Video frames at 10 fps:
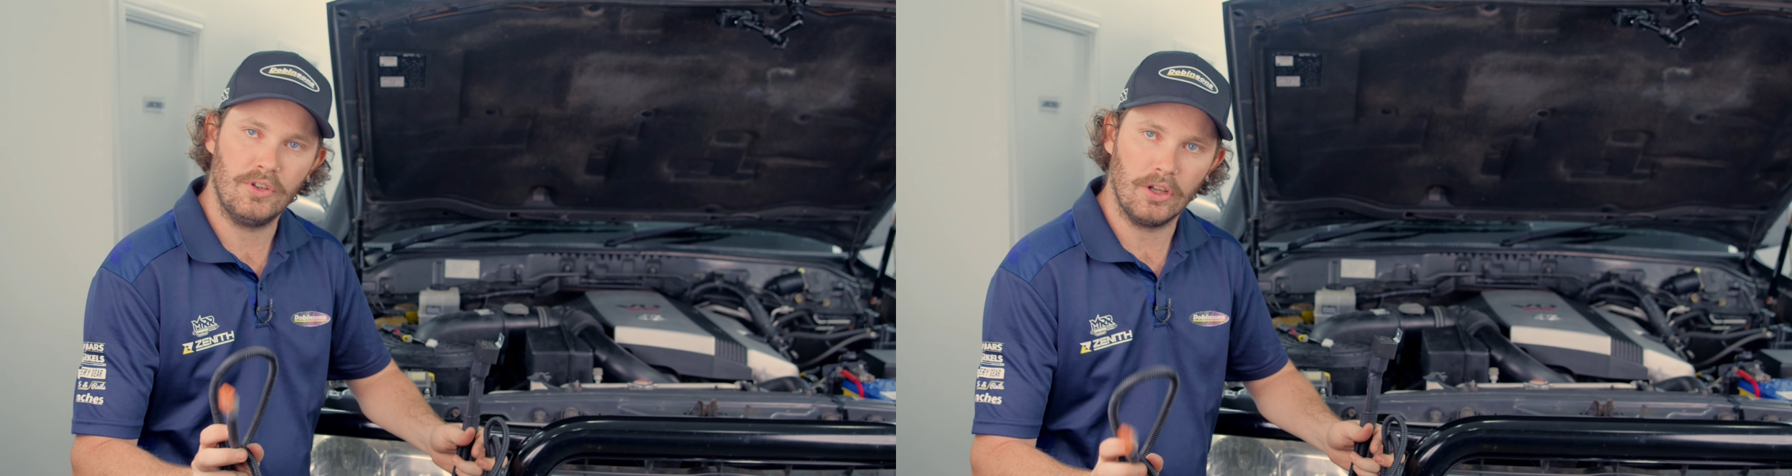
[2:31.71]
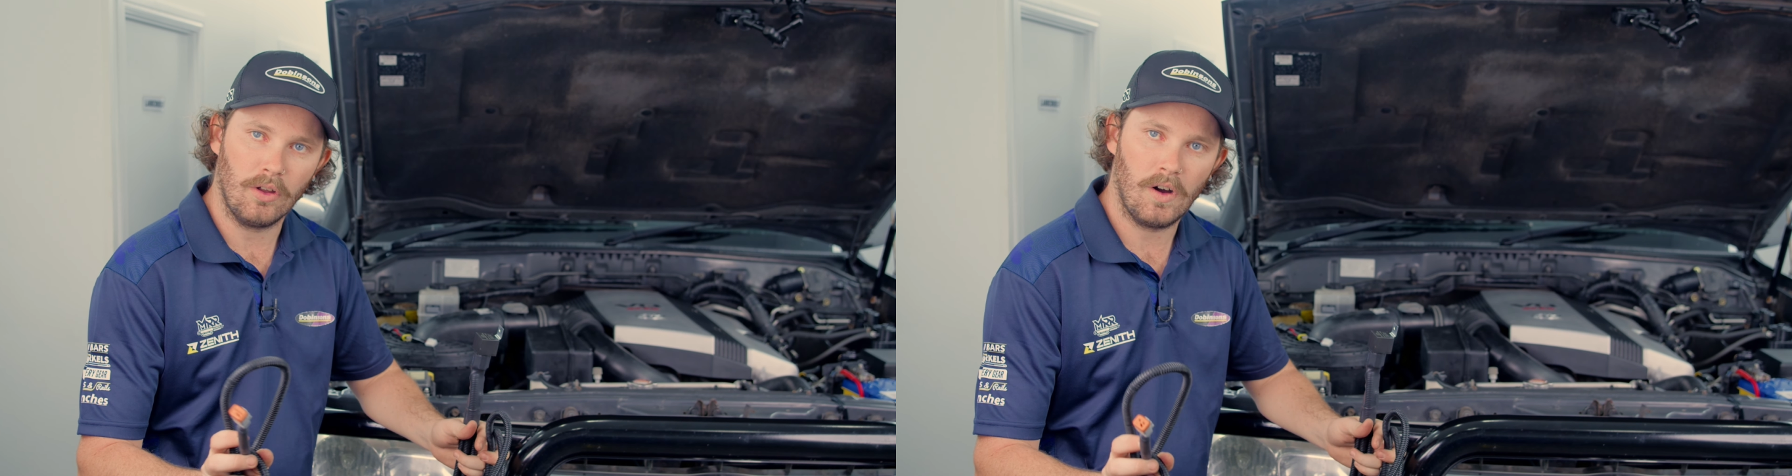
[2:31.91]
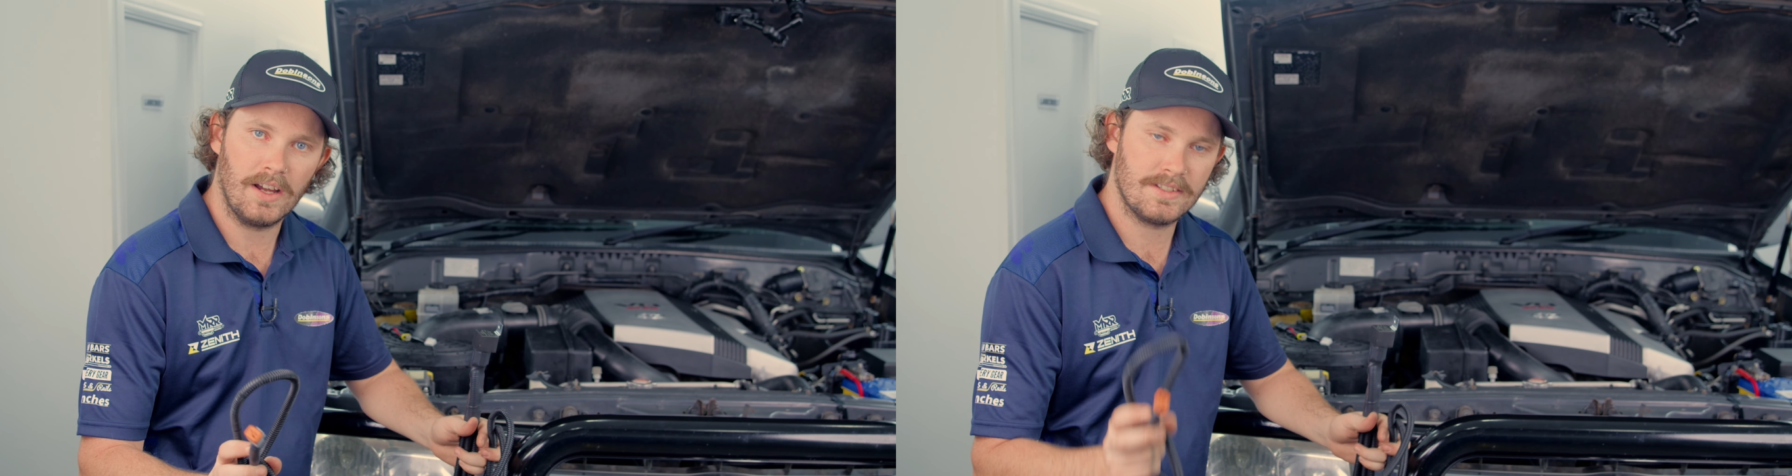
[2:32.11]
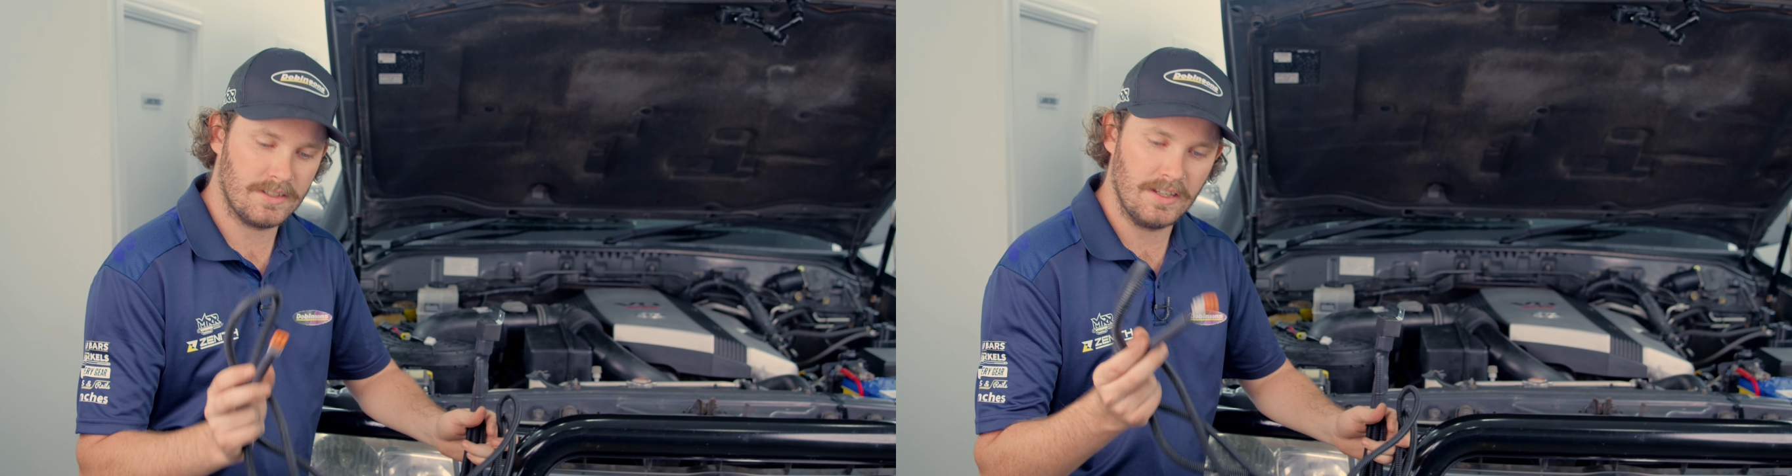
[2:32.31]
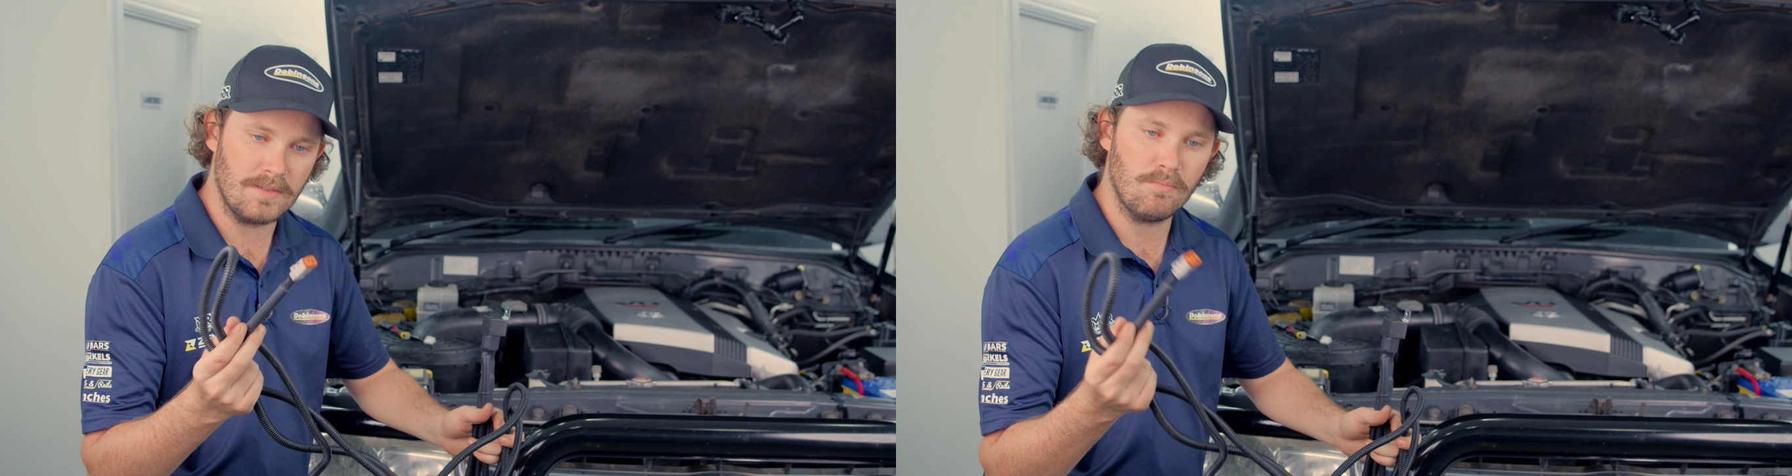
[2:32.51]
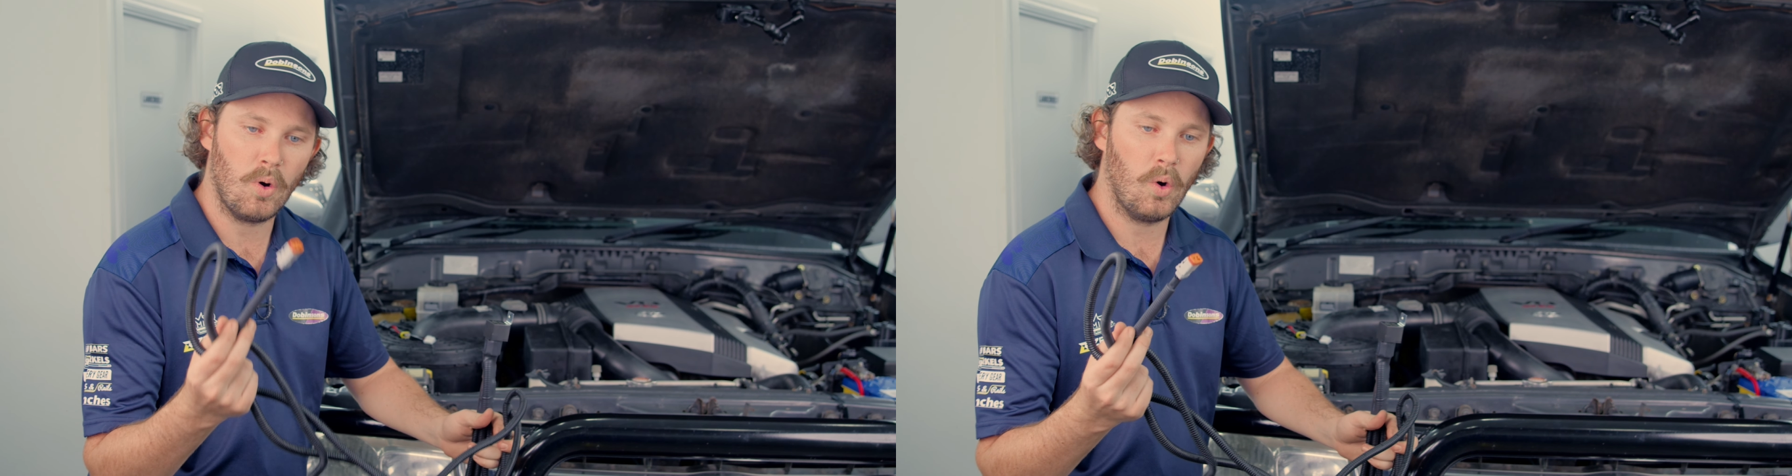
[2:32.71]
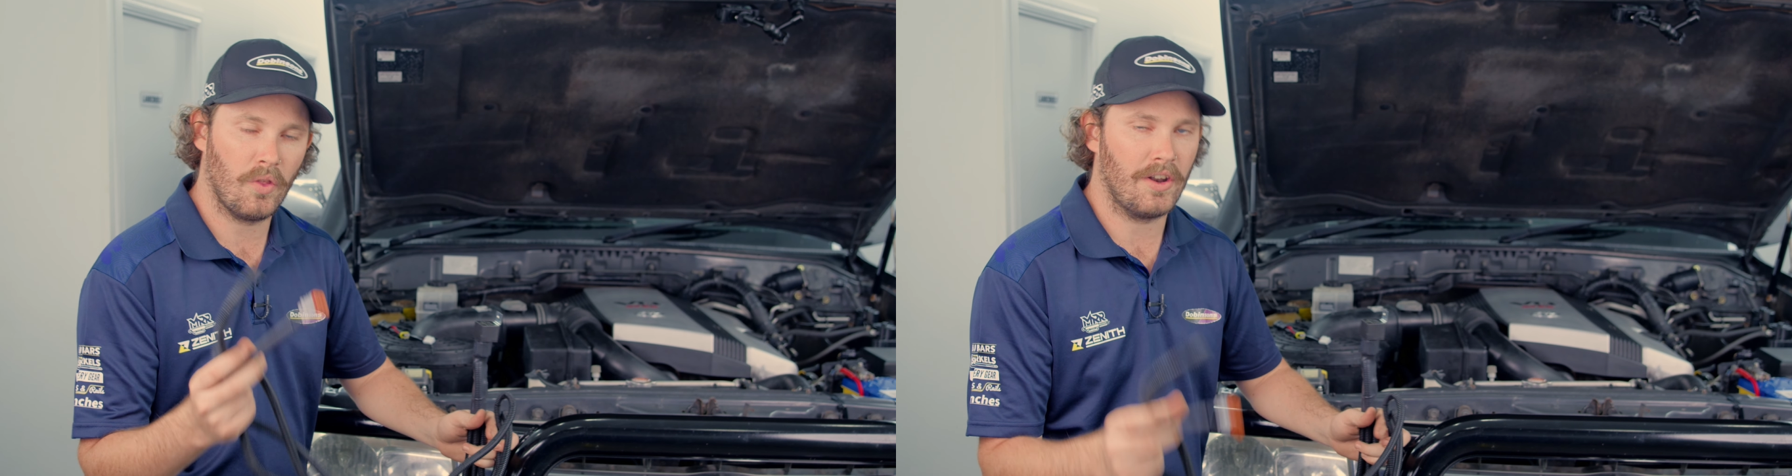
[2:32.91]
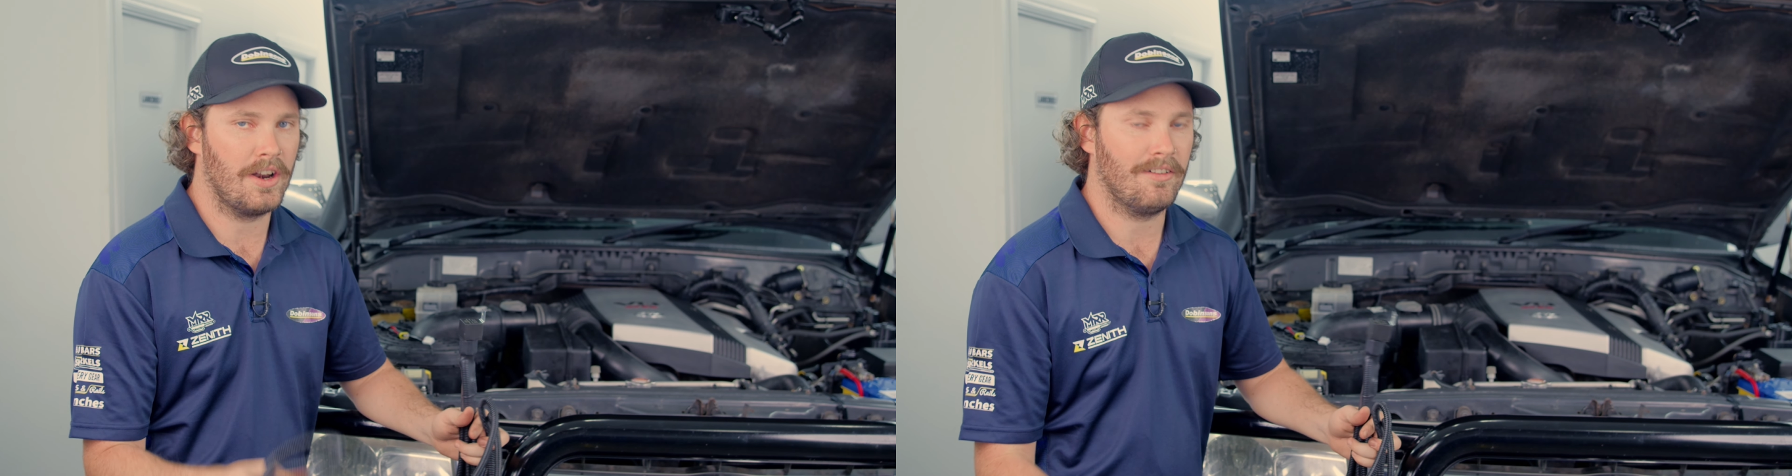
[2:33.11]
your lights, there's
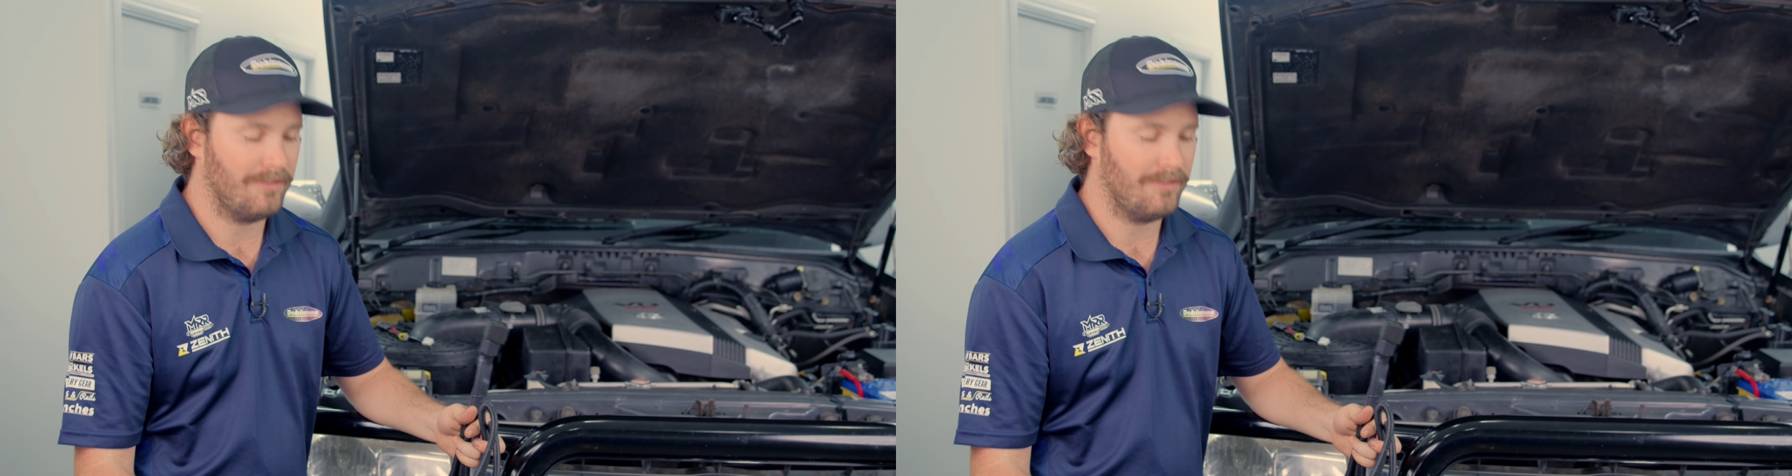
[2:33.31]
more than enough